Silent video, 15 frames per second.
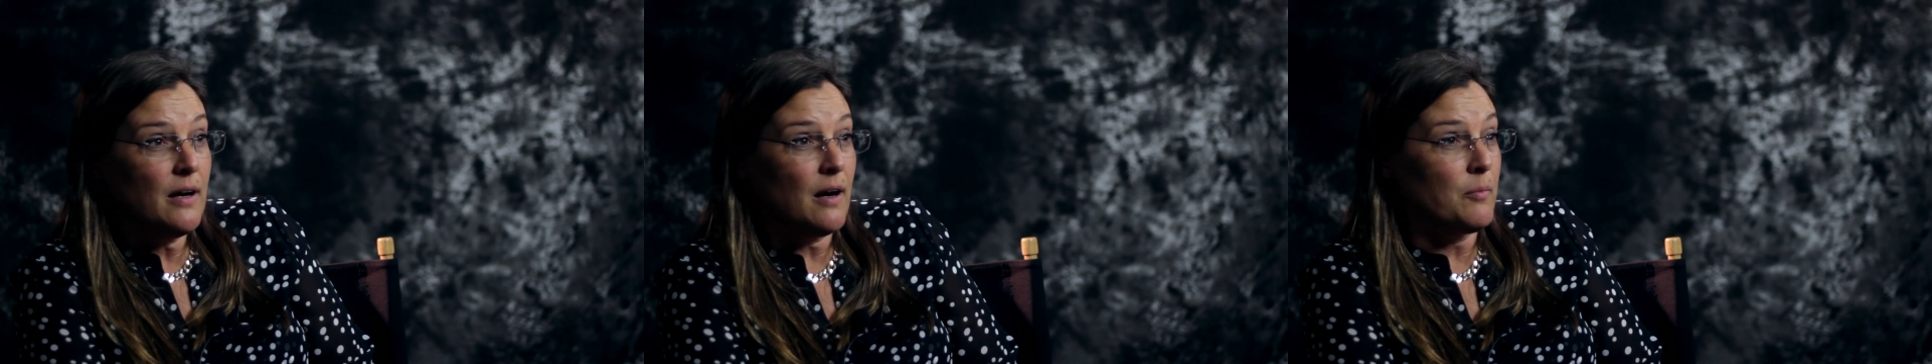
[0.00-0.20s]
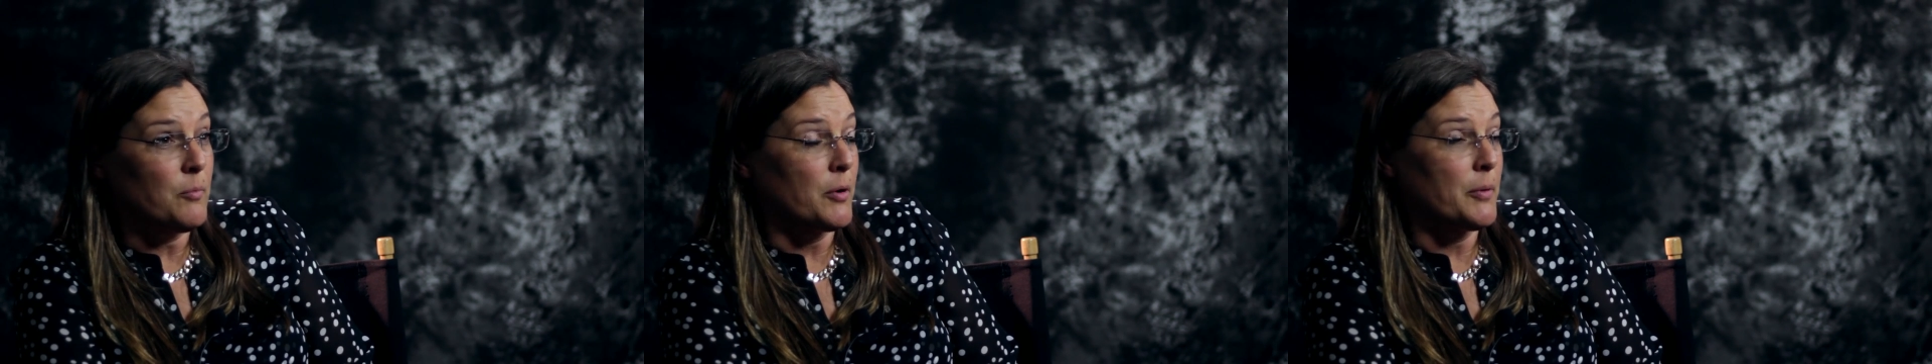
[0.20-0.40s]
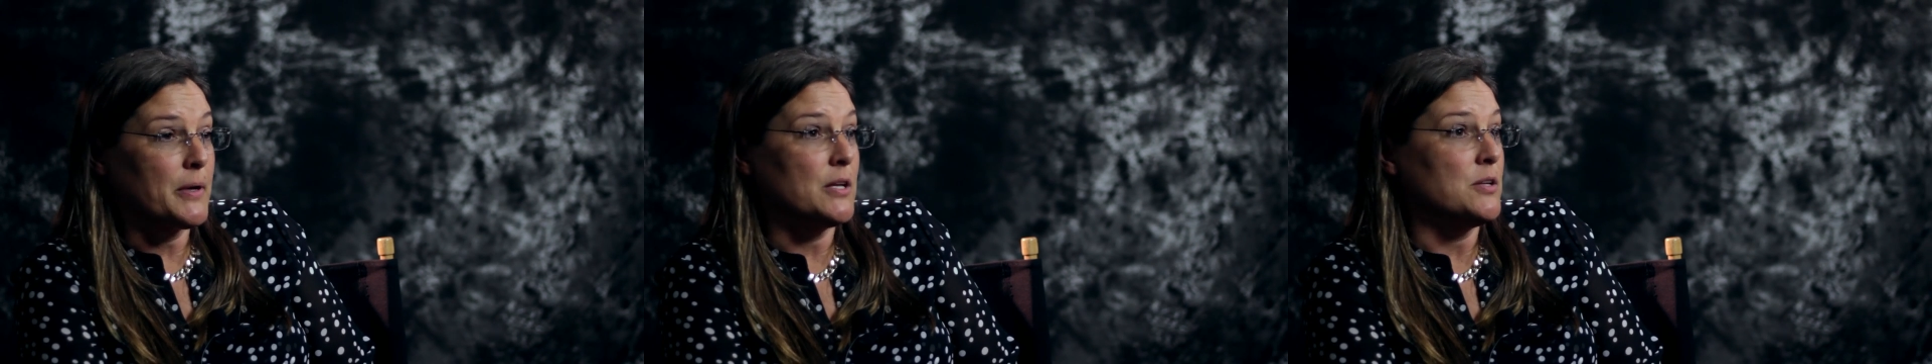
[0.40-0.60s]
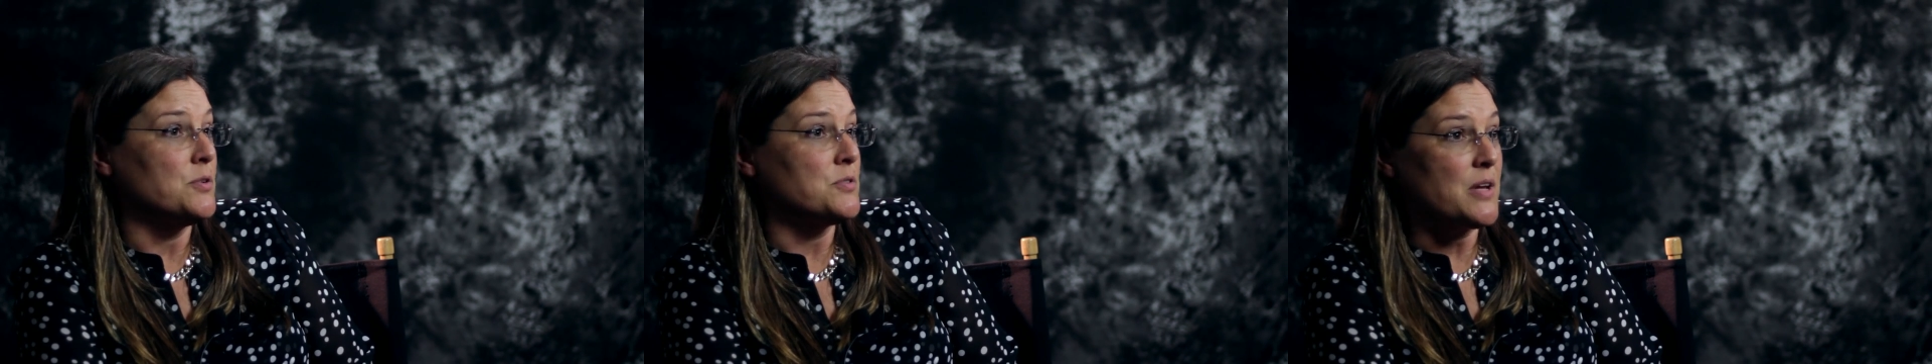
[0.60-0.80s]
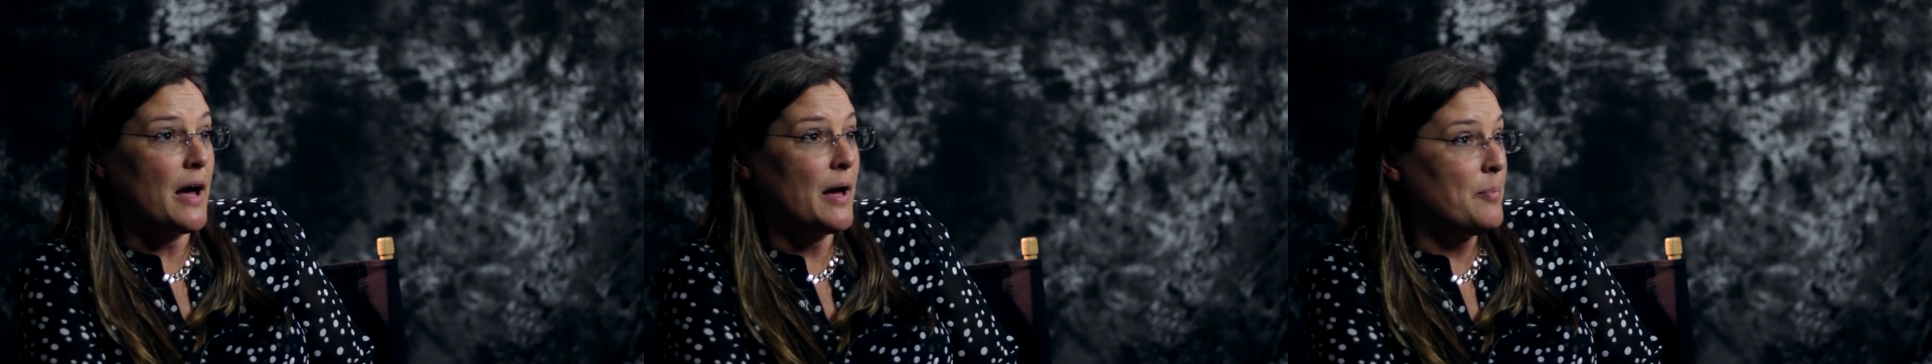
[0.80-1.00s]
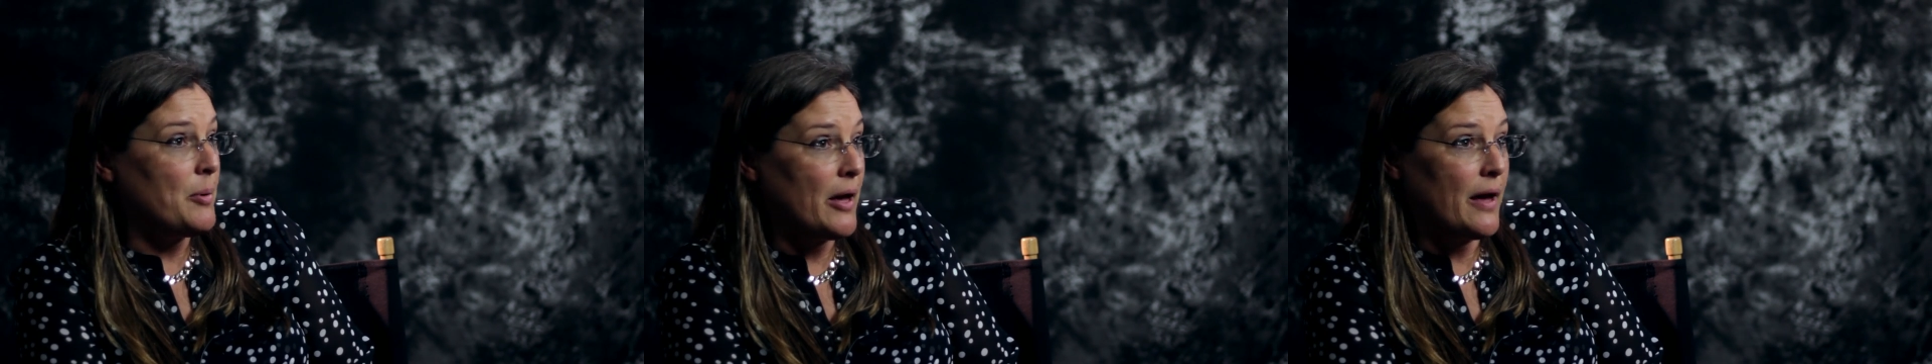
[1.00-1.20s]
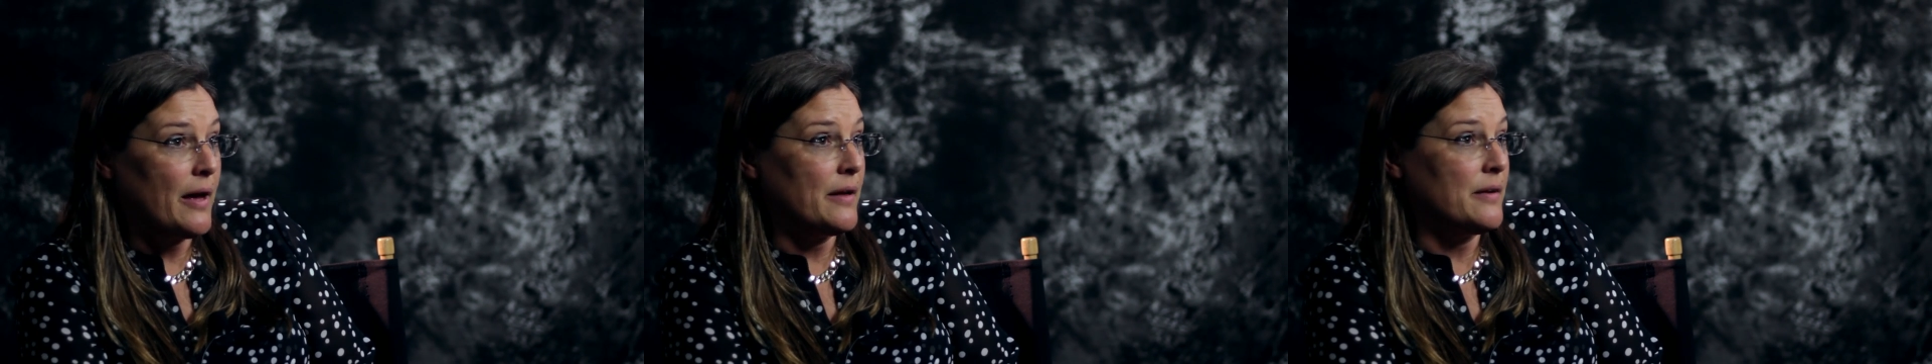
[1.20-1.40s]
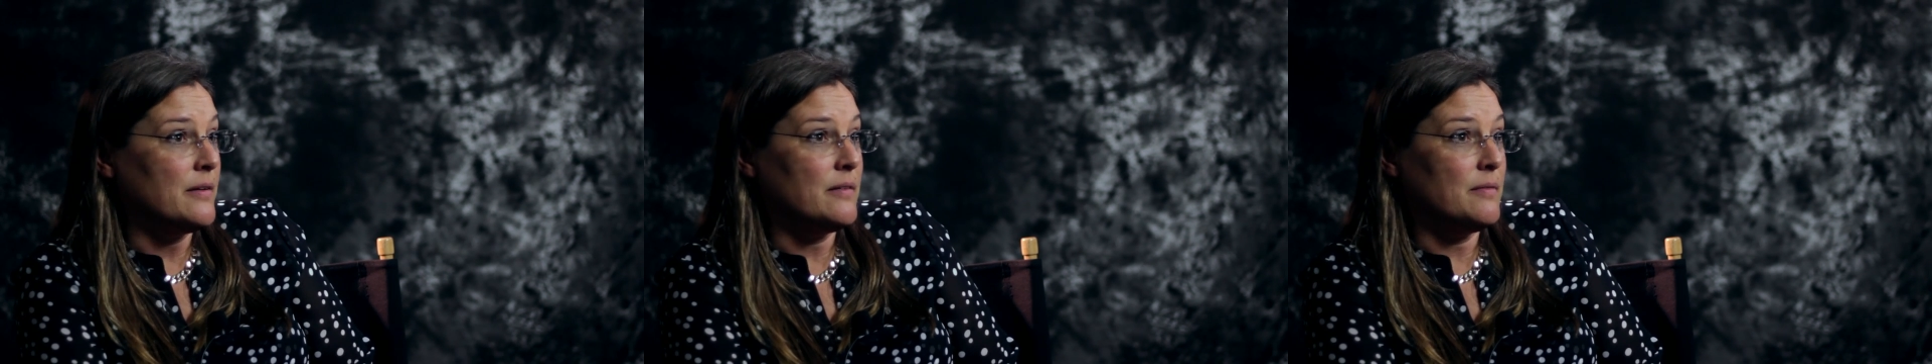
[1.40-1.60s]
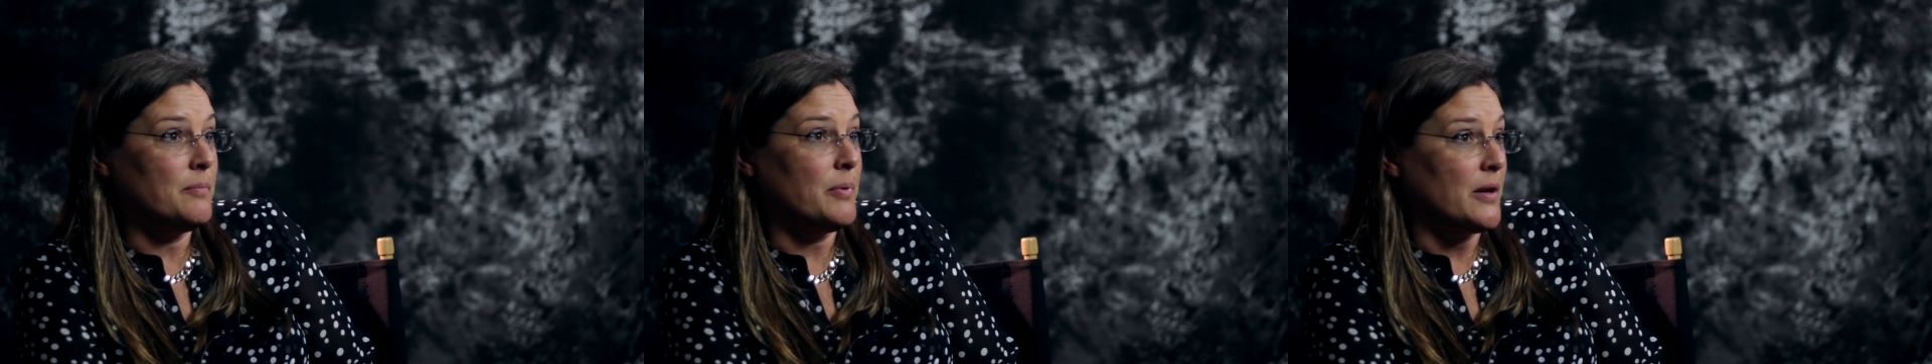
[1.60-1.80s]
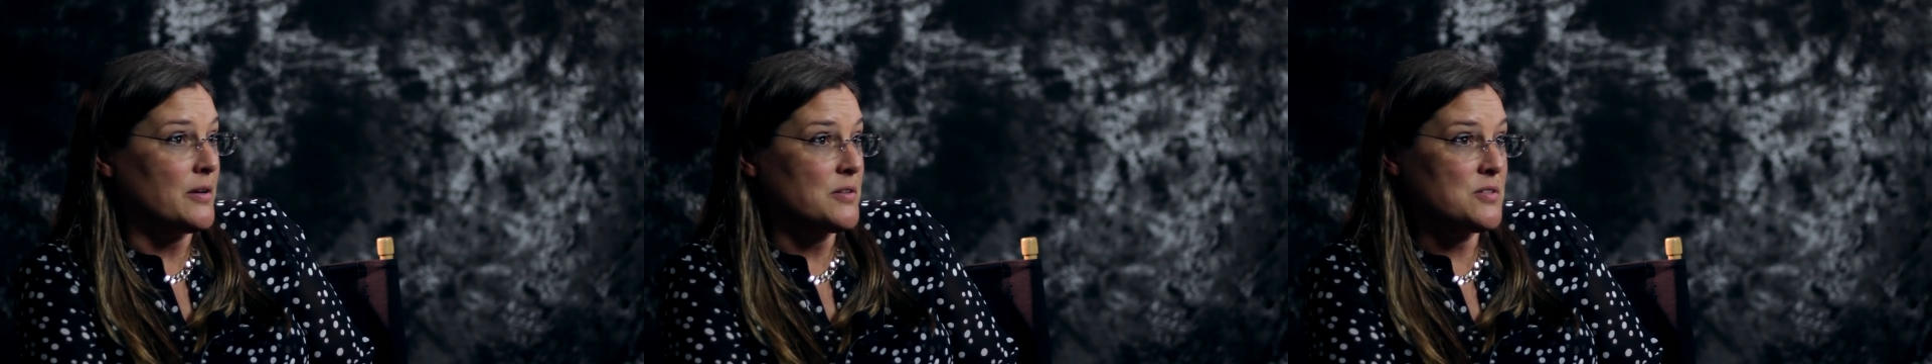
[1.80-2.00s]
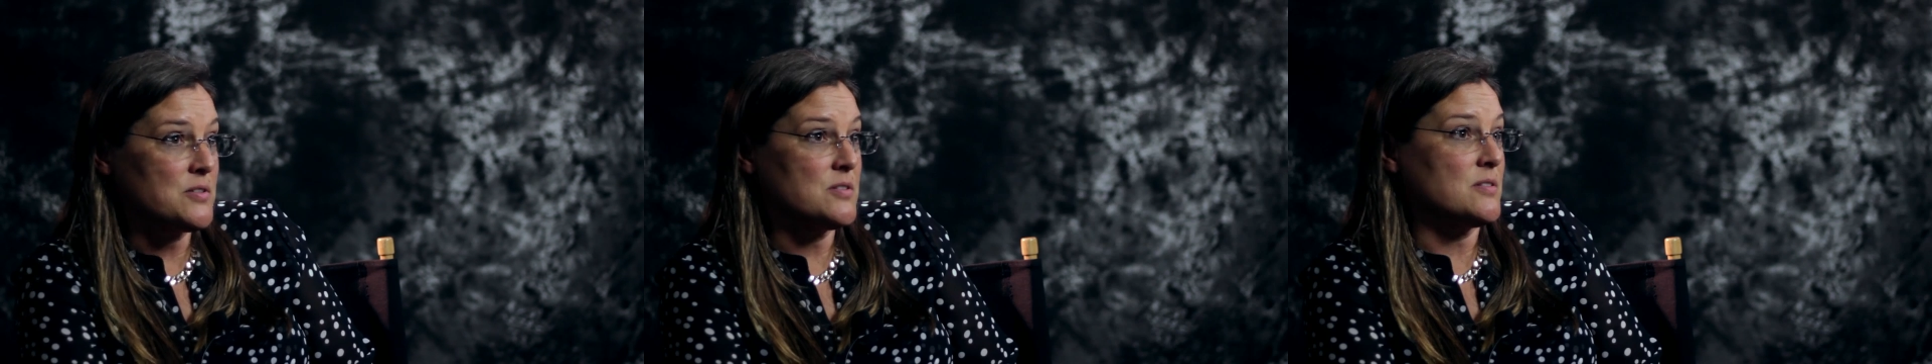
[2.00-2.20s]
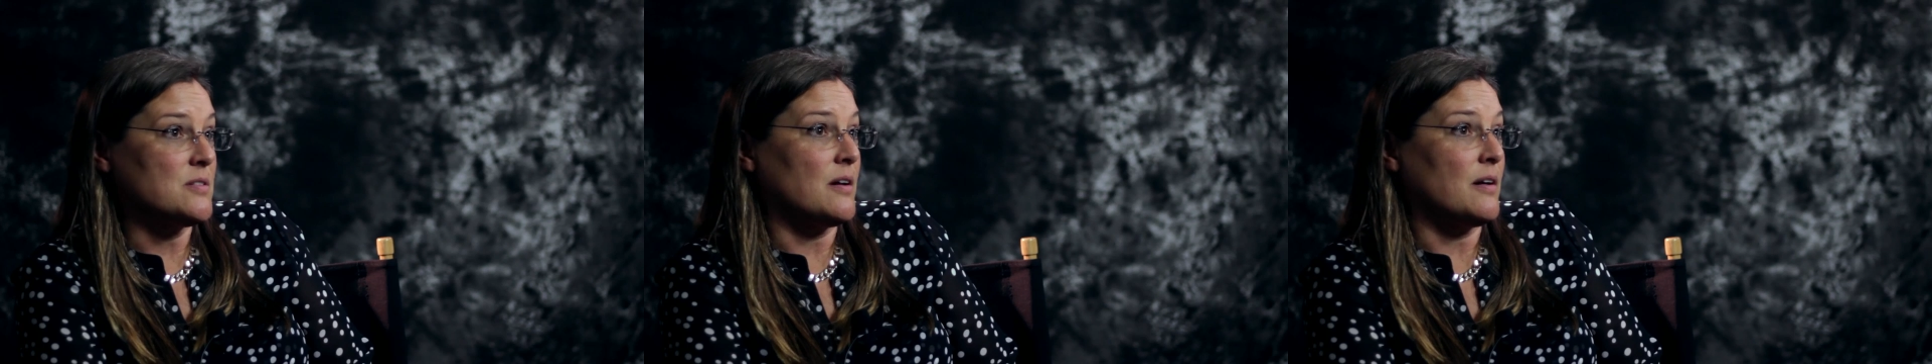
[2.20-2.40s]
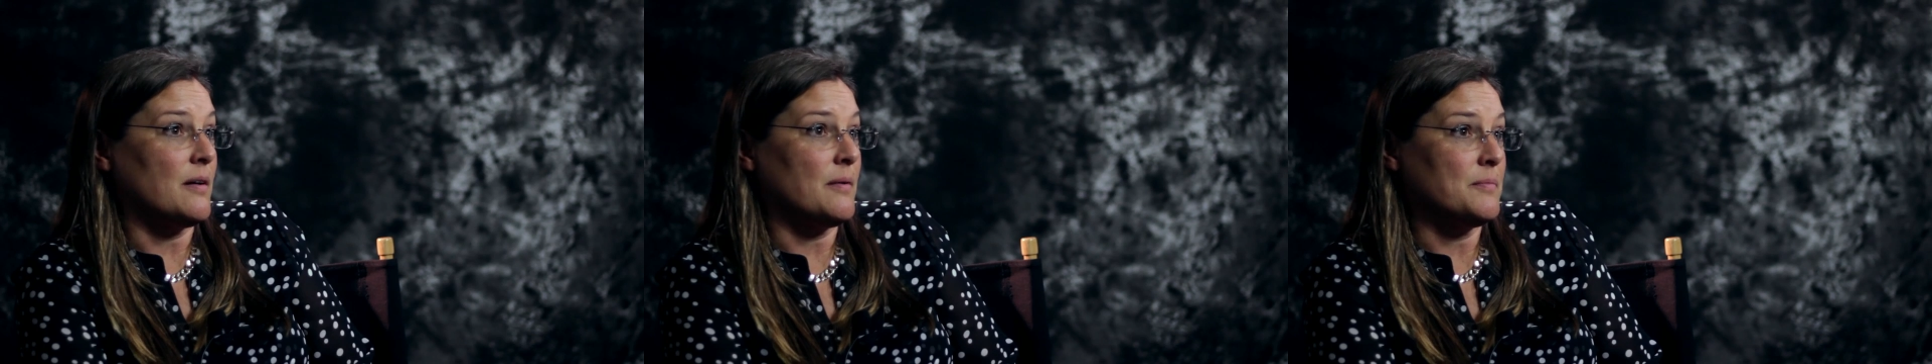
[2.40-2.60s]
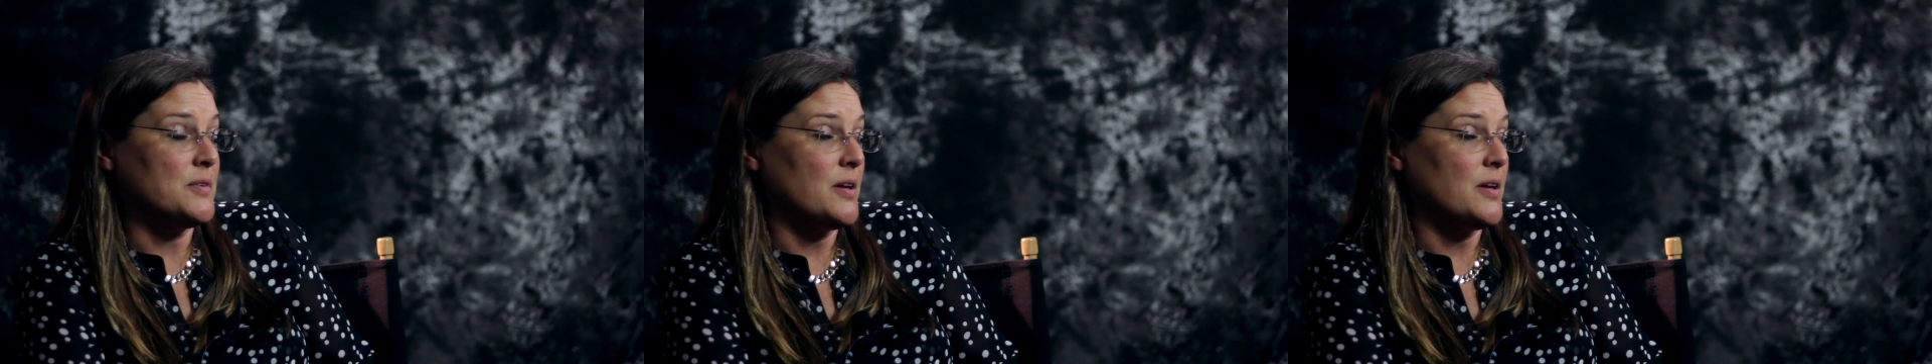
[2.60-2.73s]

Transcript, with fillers: um, where we can use iPad-based um,